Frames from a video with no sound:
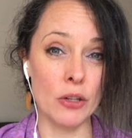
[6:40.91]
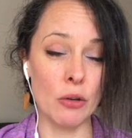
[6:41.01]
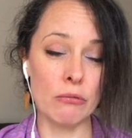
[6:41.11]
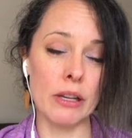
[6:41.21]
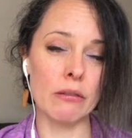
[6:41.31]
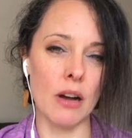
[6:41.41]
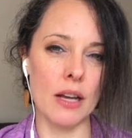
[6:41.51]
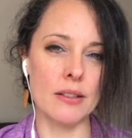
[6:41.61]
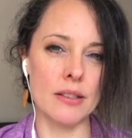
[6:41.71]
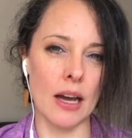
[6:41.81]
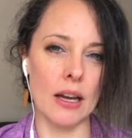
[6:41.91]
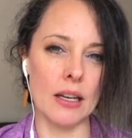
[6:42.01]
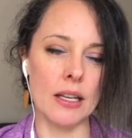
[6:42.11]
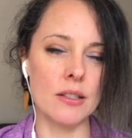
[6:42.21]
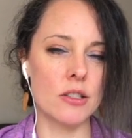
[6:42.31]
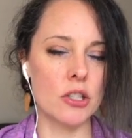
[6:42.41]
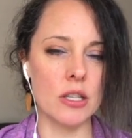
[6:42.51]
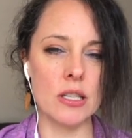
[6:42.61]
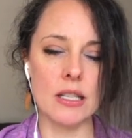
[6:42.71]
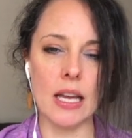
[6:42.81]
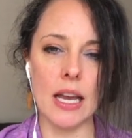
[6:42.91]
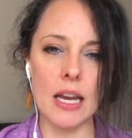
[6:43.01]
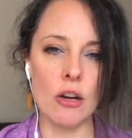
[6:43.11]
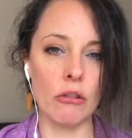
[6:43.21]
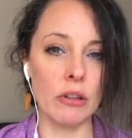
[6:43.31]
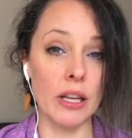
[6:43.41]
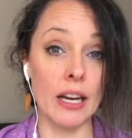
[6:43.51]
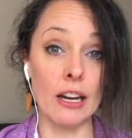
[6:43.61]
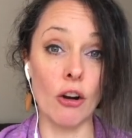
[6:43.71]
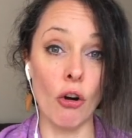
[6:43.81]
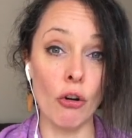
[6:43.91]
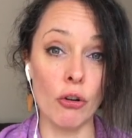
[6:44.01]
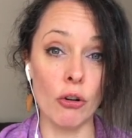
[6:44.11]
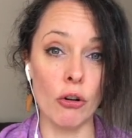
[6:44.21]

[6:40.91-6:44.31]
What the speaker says: you realize that it's just the ego letting go